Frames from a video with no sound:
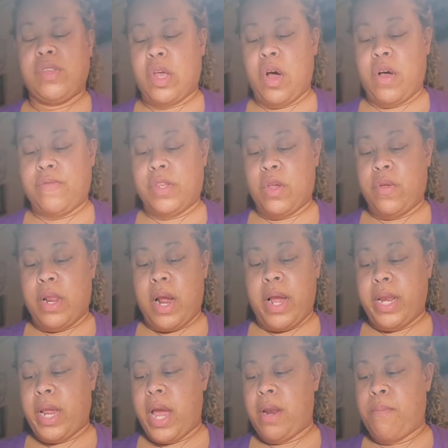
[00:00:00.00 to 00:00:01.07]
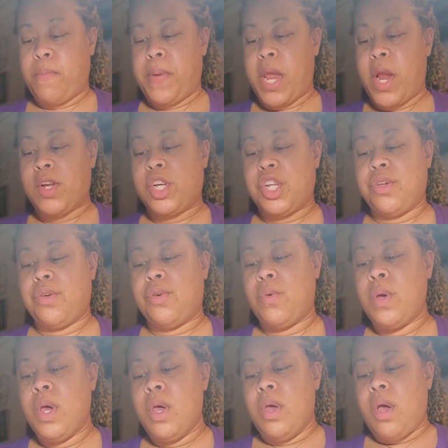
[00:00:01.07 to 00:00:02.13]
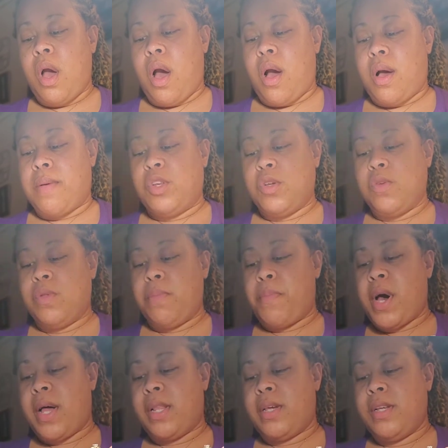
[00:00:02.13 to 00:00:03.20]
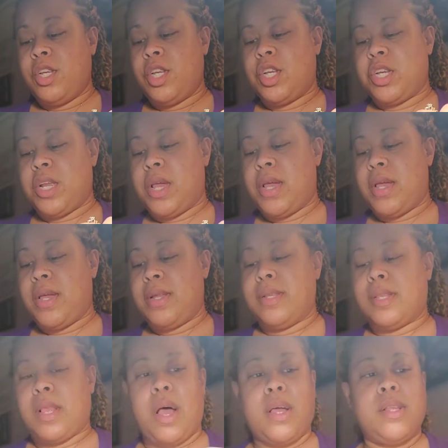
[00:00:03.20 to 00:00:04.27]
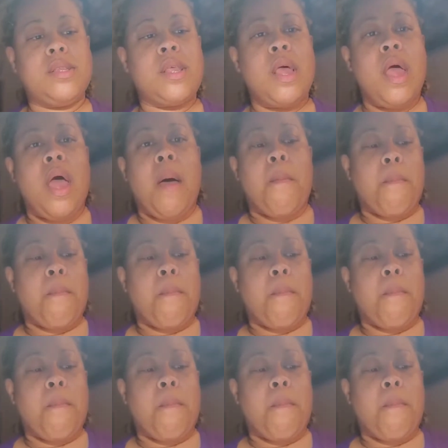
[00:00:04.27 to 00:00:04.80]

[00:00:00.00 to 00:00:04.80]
off so that I can kind of prepare to do the polish and designs.